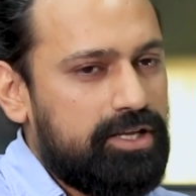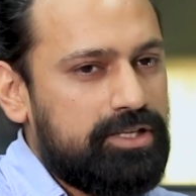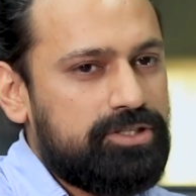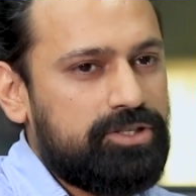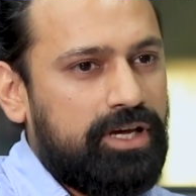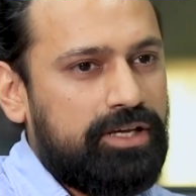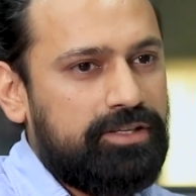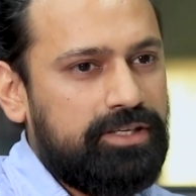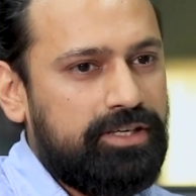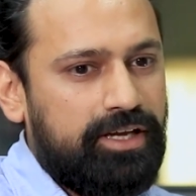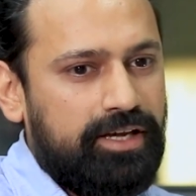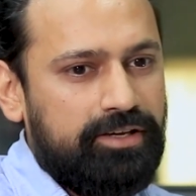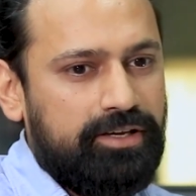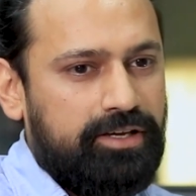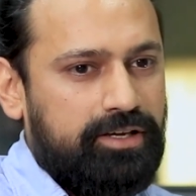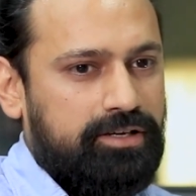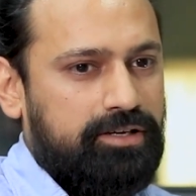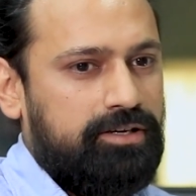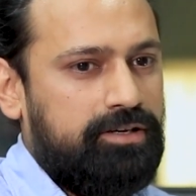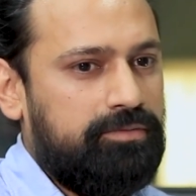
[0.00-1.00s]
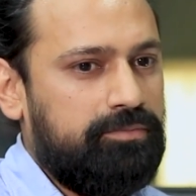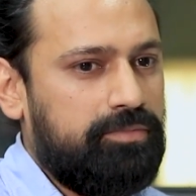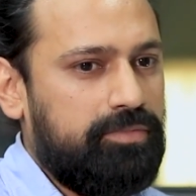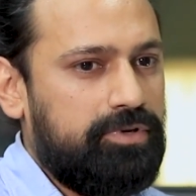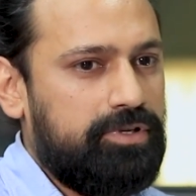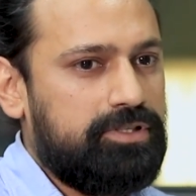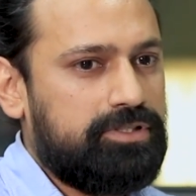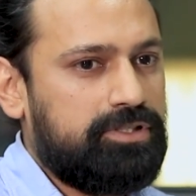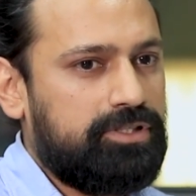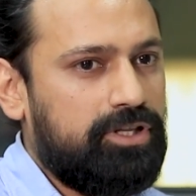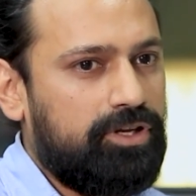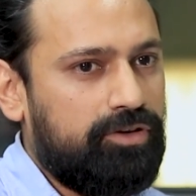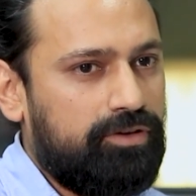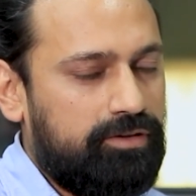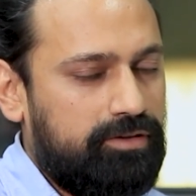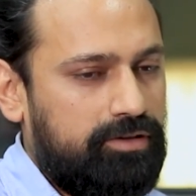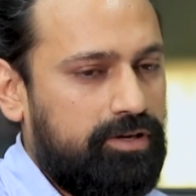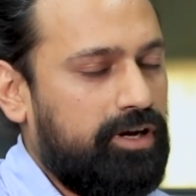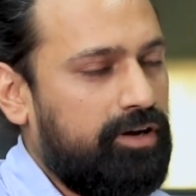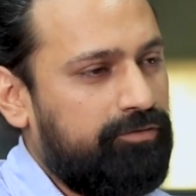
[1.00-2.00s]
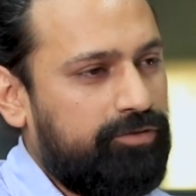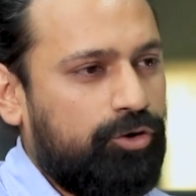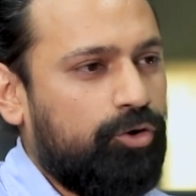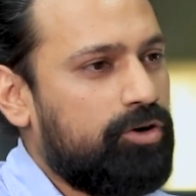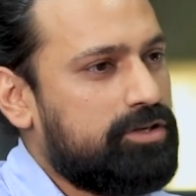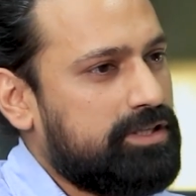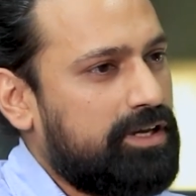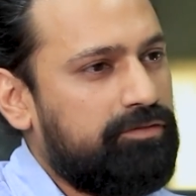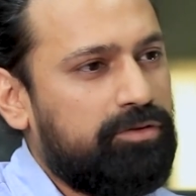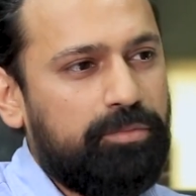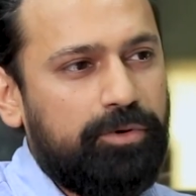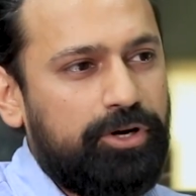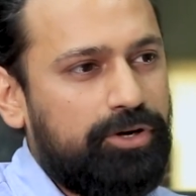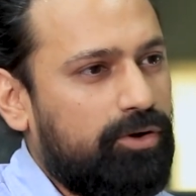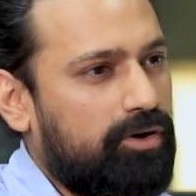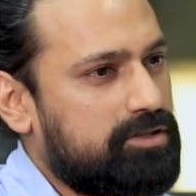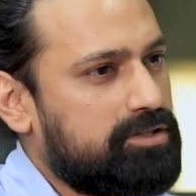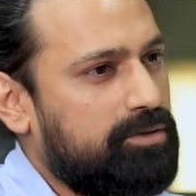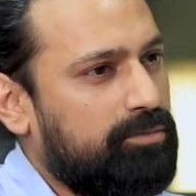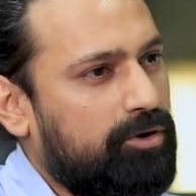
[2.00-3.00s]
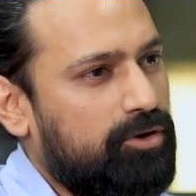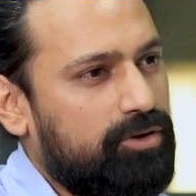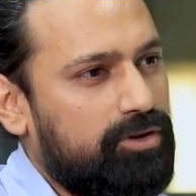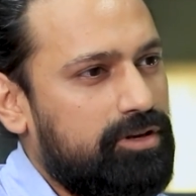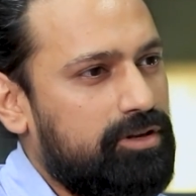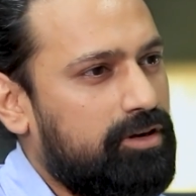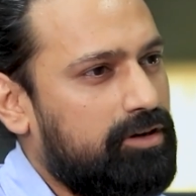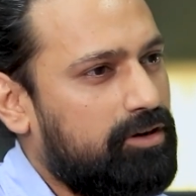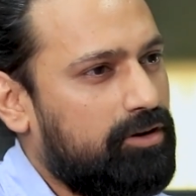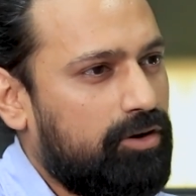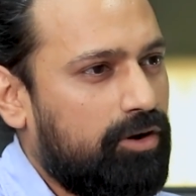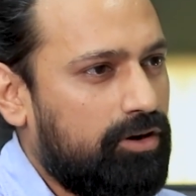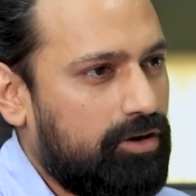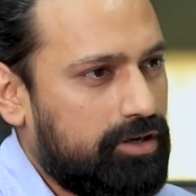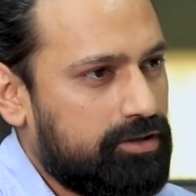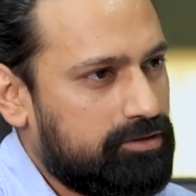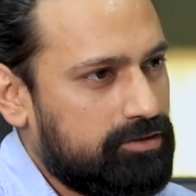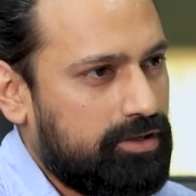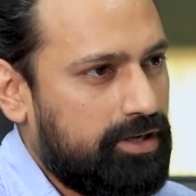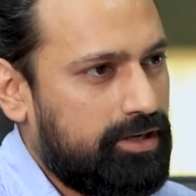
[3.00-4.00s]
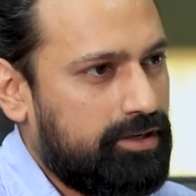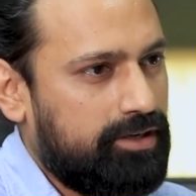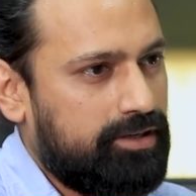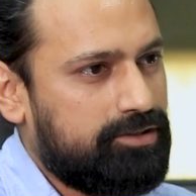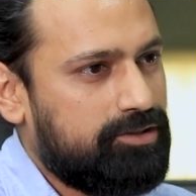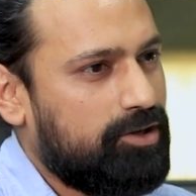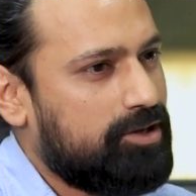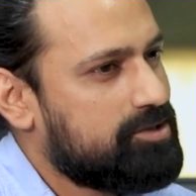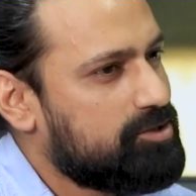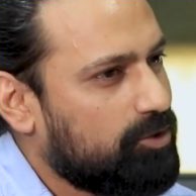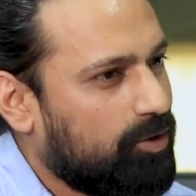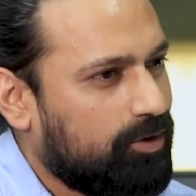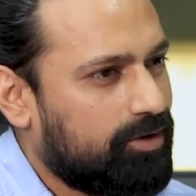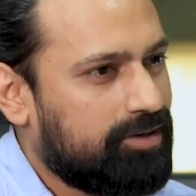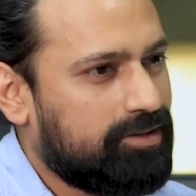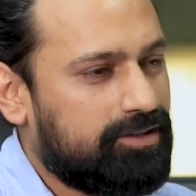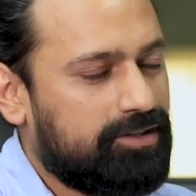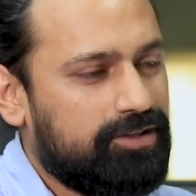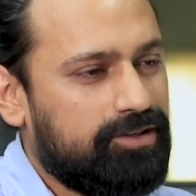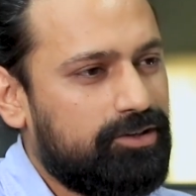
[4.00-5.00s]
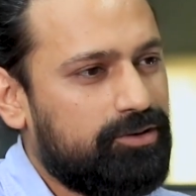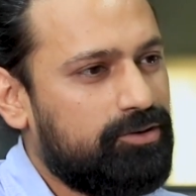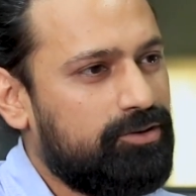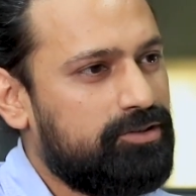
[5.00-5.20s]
So I think of course everybody talks about you learn a lot at Sokrati,